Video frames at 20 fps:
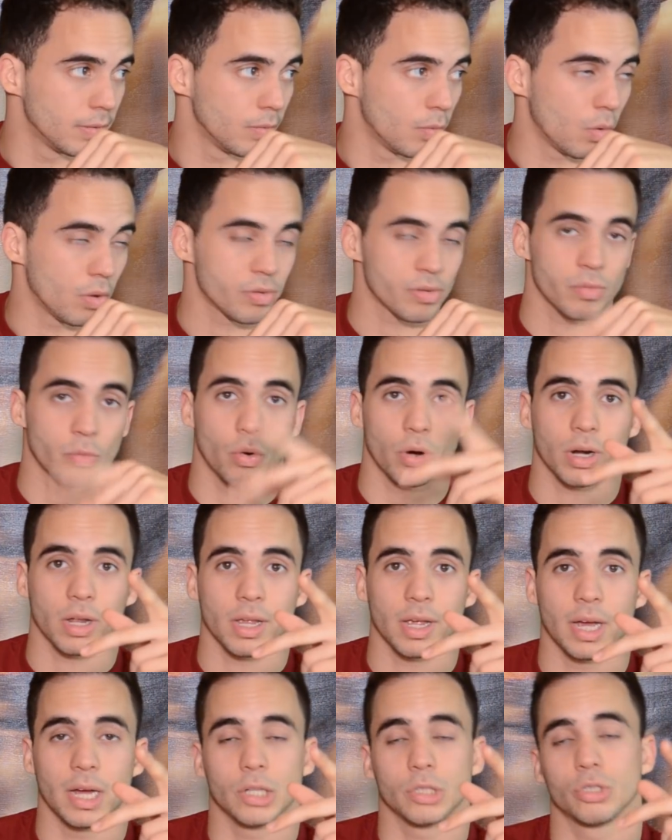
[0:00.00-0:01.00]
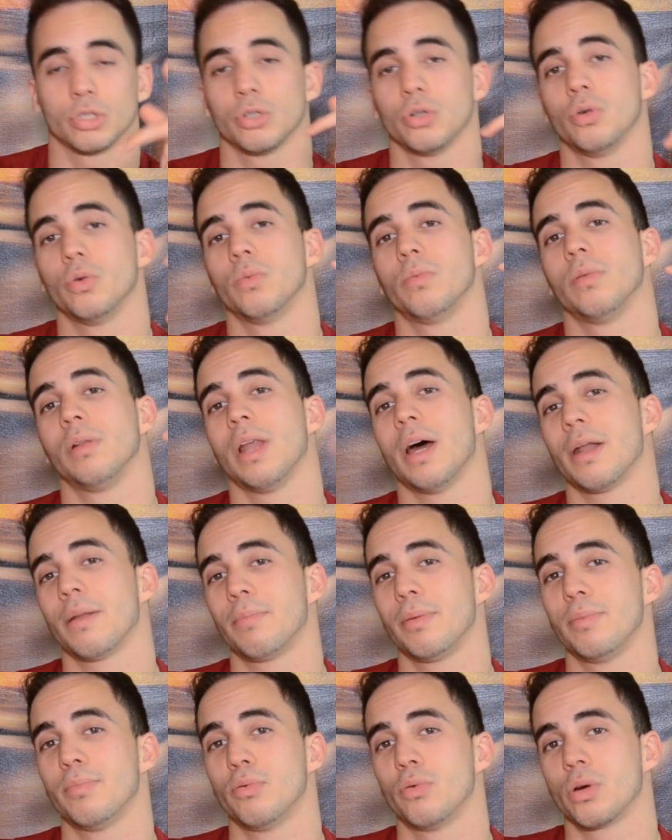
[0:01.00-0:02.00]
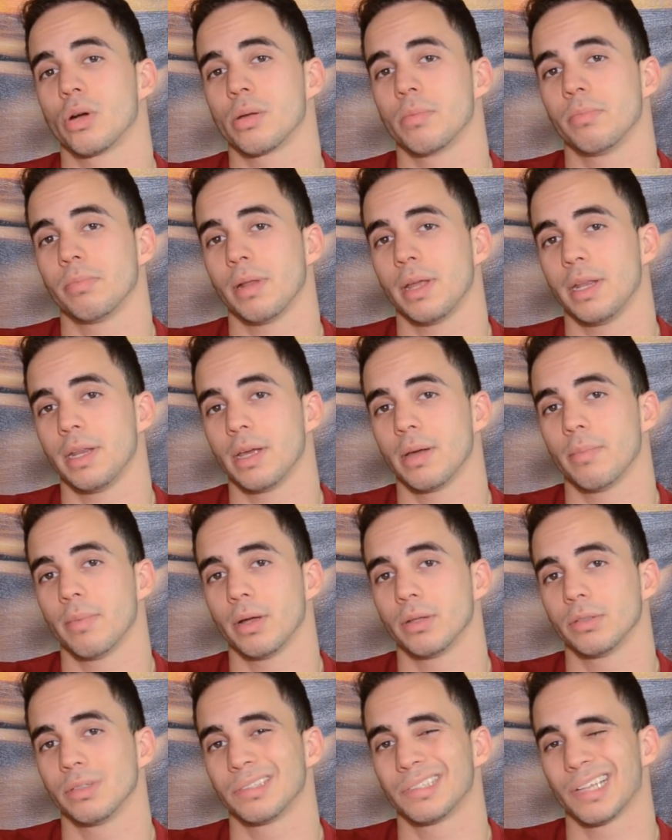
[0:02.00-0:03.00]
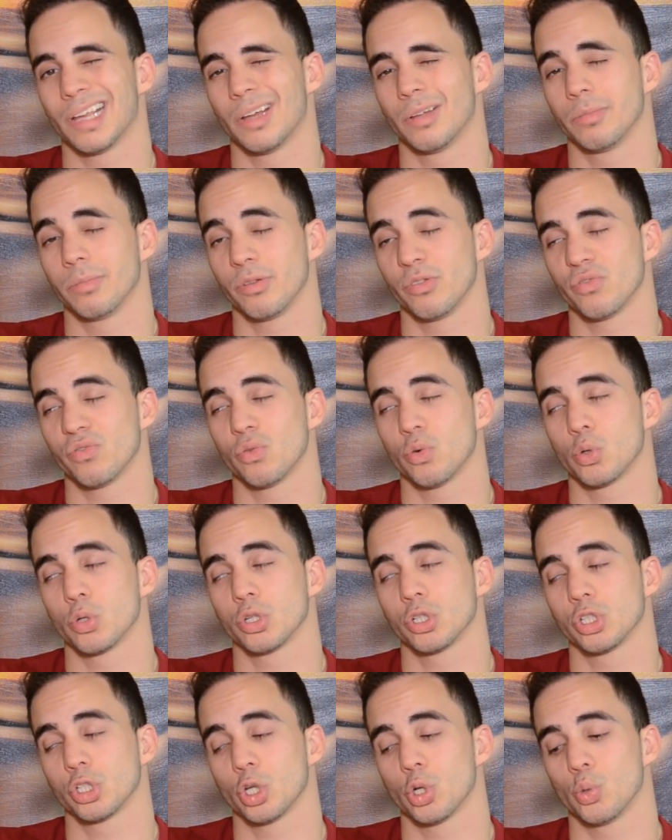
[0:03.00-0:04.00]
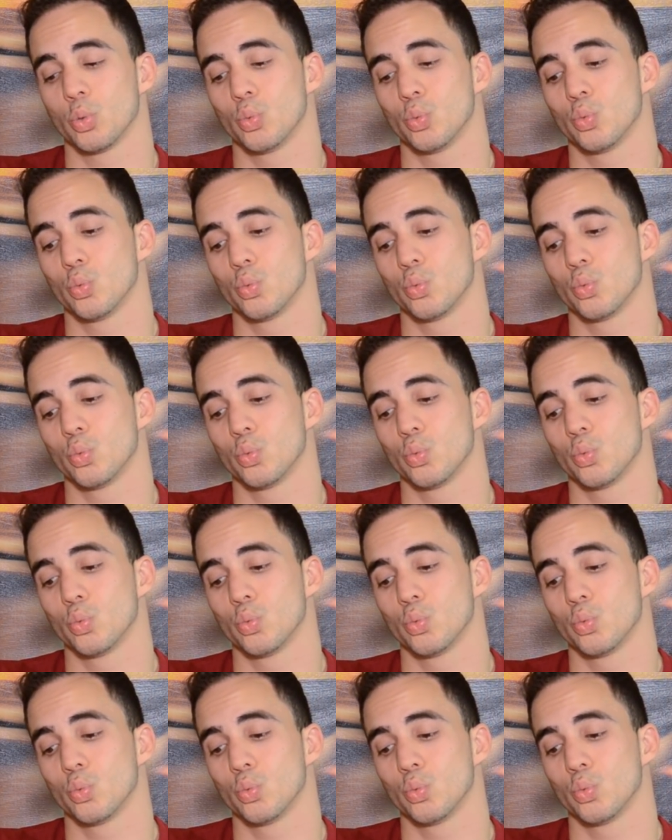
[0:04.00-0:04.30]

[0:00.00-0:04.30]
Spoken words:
Wasn't working out too. A lot of people were complaining about the sound before, so.